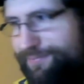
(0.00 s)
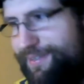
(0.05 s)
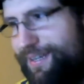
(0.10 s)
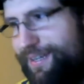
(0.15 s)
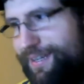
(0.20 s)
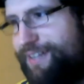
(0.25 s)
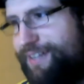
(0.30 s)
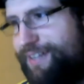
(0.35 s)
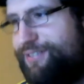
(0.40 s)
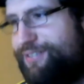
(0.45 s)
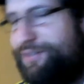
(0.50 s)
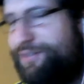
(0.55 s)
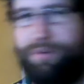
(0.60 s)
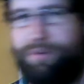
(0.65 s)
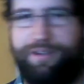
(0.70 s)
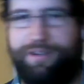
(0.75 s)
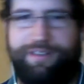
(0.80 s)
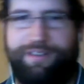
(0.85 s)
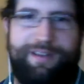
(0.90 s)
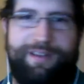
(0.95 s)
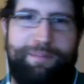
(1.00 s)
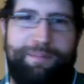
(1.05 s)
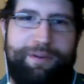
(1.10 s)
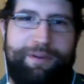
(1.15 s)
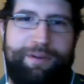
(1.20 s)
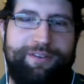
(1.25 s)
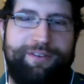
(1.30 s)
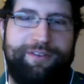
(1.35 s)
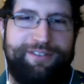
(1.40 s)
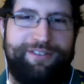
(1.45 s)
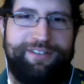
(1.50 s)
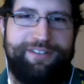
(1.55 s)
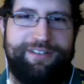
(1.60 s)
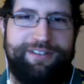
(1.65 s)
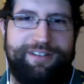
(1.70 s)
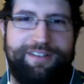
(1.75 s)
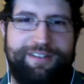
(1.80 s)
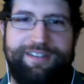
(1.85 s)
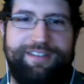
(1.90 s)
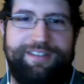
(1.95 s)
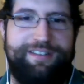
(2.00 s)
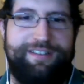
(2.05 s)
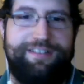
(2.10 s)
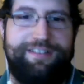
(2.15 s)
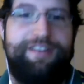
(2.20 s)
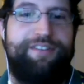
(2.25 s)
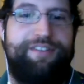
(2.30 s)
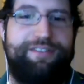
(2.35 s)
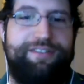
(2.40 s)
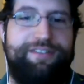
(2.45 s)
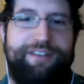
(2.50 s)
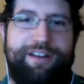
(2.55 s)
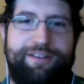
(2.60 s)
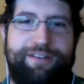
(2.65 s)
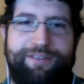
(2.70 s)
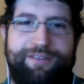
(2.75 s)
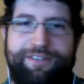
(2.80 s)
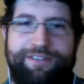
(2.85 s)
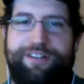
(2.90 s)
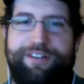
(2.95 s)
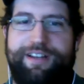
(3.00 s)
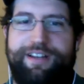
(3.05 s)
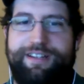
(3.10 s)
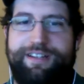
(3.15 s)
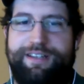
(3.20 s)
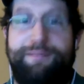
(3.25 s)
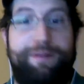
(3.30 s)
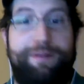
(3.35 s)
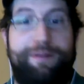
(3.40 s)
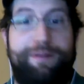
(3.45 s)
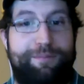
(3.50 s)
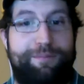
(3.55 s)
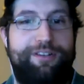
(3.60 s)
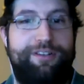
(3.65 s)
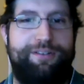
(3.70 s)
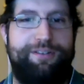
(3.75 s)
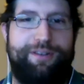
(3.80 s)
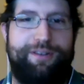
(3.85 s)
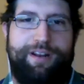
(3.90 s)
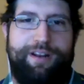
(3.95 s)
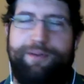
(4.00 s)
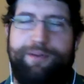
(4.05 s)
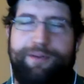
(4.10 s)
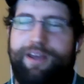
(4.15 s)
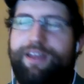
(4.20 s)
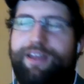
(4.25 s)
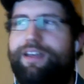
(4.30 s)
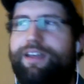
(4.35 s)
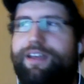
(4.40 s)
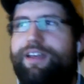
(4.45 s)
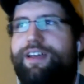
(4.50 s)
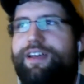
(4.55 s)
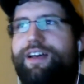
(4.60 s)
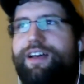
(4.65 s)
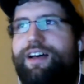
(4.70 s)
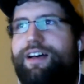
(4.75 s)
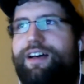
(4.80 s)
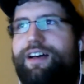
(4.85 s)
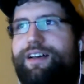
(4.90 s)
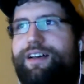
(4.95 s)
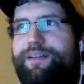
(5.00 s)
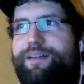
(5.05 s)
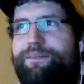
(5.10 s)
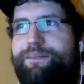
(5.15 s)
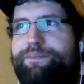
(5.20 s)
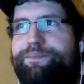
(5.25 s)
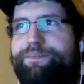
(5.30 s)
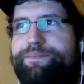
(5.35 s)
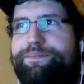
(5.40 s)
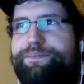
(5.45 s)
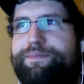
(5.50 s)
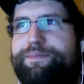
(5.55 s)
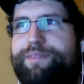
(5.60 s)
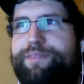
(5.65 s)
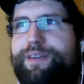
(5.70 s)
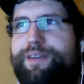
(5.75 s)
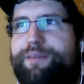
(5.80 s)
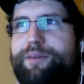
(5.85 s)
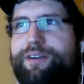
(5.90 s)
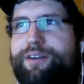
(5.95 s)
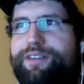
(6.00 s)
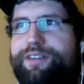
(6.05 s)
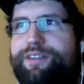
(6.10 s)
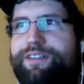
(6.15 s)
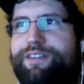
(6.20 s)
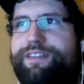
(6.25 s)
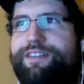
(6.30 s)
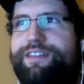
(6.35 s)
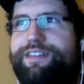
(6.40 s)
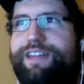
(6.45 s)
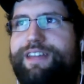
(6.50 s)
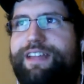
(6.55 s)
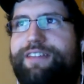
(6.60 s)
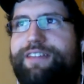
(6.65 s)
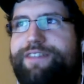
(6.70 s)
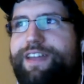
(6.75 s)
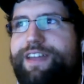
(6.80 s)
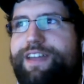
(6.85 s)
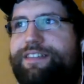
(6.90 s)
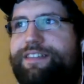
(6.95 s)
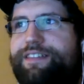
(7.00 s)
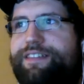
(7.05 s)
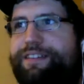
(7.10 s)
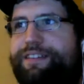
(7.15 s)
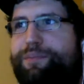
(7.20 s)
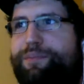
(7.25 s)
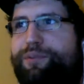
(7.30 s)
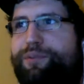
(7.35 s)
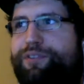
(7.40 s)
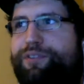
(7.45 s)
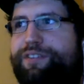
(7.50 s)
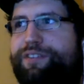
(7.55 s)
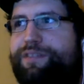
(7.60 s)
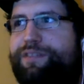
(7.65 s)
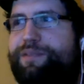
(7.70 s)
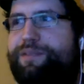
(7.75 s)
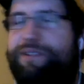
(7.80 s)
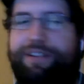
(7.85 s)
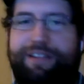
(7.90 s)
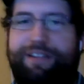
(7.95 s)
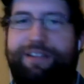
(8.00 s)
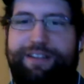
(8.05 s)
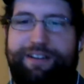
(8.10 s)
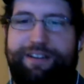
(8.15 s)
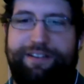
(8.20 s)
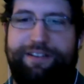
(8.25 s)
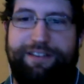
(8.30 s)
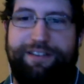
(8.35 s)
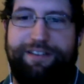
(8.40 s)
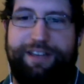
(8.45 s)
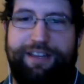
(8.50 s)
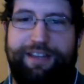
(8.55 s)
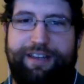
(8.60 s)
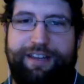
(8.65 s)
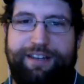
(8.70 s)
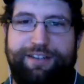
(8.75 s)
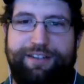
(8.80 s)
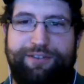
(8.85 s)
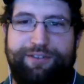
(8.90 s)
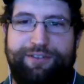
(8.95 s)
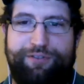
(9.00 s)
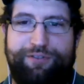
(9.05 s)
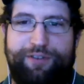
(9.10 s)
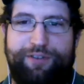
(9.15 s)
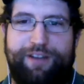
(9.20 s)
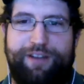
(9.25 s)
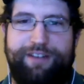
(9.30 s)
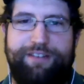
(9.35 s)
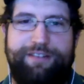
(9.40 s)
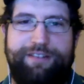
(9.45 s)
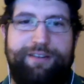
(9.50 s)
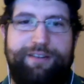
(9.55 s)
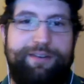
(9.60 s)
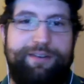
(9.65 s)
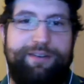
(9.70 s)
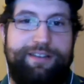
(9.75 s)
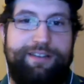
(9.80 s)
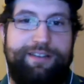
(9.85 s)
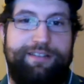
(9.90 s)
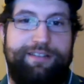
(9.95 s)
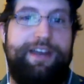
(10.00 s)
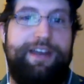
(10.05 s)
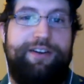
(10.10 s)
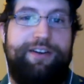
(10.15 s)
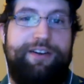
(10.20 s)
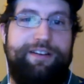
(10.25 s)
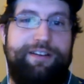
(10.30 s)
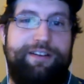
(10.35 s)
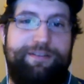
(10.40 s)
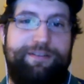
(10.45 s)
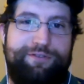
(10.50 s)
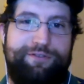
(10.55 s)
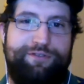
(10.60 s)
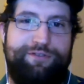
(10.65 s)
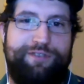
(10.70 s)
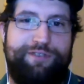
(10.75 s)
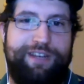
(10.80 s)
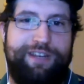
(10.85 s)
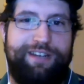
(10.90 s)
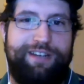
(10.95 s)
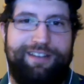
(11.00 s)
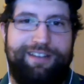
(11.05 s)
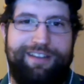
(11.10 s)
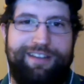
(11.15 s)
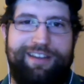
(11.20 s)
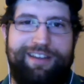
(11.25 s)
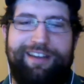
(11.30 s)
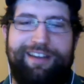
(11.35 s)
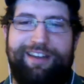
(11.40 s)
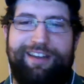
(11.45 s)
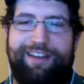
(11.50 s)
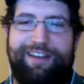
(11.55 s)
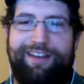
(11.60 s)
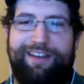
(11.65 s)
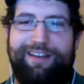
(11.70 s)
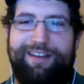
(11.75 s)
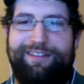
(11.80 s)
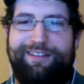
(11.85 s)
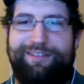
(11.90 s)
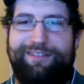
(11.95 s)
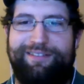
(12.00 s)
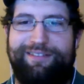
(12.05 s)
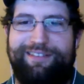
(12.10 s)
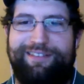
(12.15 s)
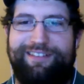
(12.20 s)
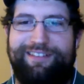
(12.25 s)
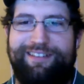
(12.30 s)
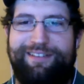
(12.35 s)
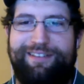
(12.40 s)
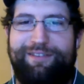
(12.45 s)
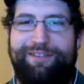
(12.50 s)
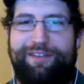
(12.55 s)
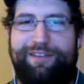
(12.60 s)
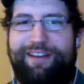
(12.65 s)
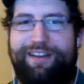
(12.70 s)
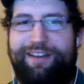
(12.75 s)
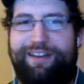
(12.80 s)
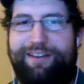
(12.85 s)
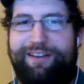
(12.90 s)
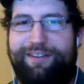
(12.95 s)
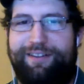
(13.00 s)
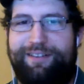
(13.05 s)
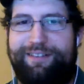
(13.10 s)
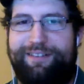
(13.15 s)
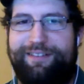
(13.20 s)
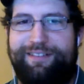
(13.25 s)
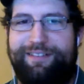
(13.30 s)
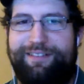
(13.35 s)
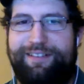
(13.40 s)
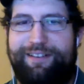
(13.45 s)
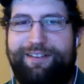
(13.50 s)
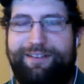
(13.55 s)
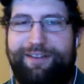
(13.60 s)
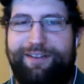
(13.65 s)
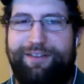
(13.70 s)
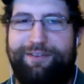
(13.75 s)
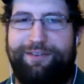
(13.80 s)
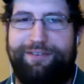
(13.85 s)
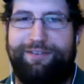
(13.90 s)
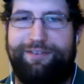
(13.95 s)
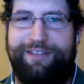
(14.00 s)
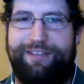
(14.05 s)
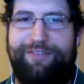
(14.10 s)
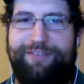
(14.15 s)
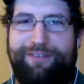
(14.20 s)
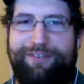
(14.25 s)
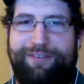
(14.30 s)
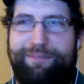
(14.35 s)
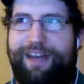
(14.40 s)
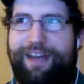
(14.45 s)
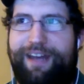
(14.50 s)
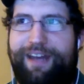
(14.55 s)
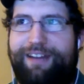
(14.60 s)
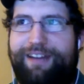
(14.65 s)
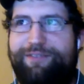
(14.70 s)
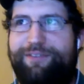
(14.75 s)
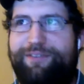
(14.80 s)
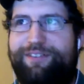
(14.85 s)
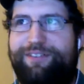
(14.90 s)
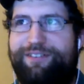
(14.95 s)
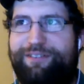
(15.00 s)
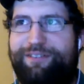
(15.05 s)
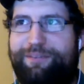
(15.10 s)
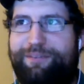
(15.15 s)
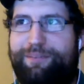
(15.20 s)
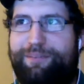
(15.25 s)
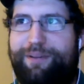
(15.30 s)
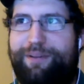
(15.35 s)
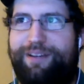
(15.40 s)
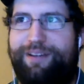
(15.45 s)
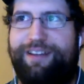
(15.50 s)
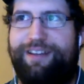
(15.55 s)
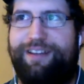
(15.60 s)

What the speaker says: I shouldn't bring this up. I really shouldn't, because this is another non-original idea, but I'm going to do it anyway. Among the daily fantasy sports community, there is a new trend known as Narrative Street. This is another Davis Maddock original, but